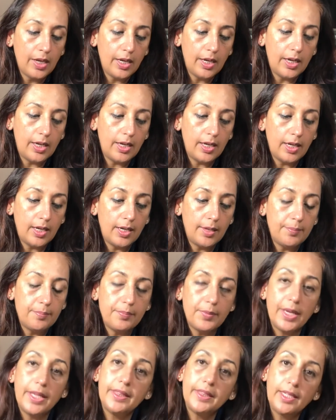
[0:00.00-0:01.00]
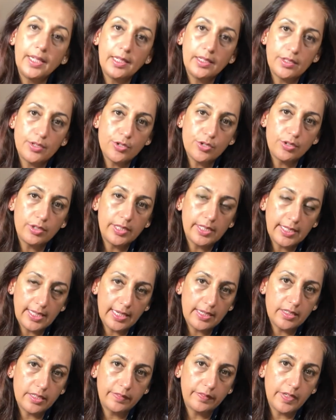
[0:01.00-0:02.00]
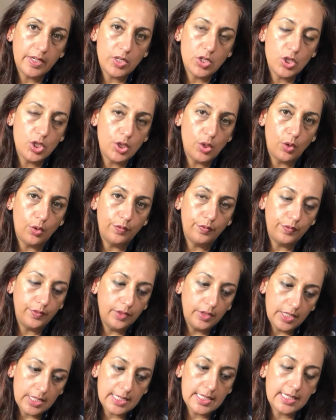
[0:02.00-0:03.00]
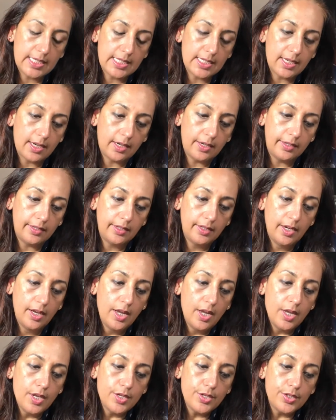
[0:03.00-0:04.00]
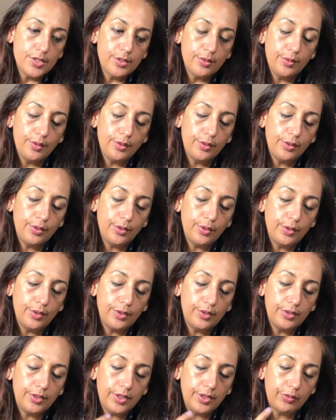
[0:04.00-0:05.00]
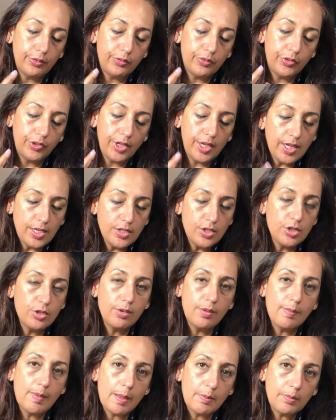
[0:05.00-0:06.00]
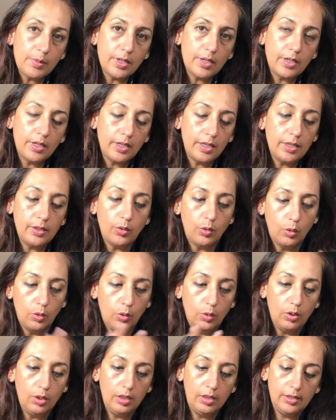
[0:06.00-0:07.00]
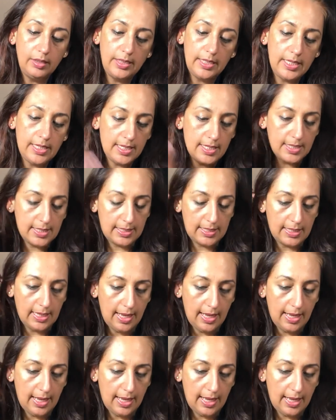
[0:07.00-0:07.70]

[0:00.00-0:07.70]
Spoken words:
And they'll control the negative energy of this star. So the thing to remember in all these